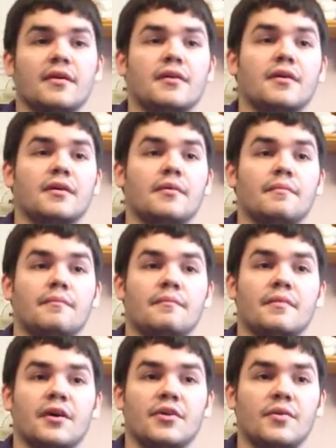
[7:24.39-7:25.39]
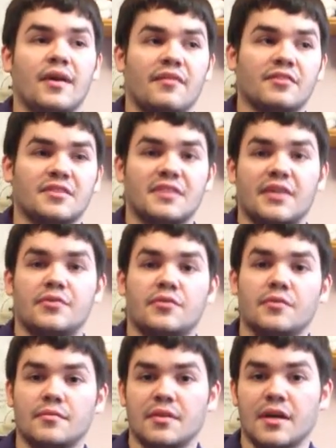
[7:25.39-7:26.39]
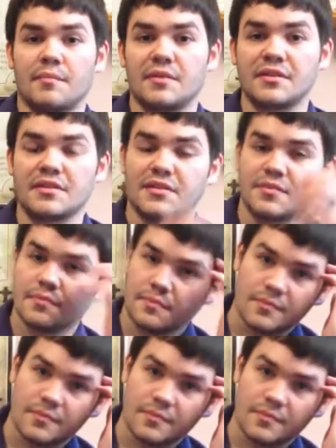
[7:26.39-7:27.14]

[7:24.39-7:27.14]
I do have a standard compass.